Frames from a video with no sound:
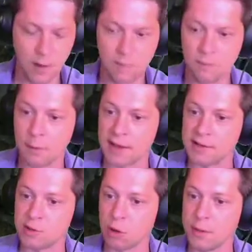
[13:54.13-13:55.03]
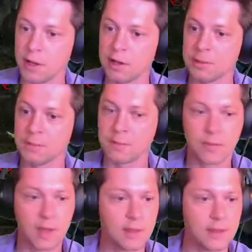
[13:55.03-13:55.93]
For my sword build,
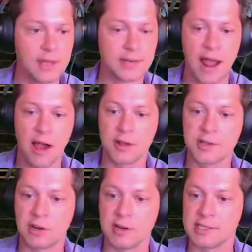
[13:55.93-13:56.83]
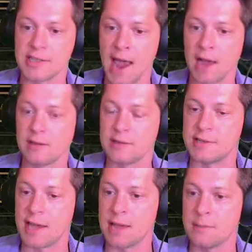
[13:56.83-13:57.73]
the talents are exactly the
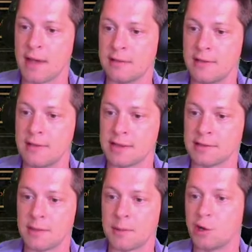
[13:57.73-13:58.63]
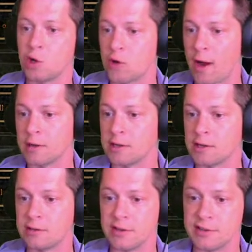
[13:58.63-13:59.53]
same as this, except I do Crowd
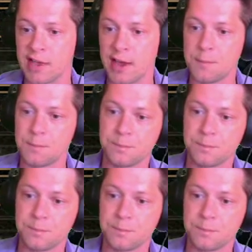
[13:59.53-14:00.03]
Clearer instead.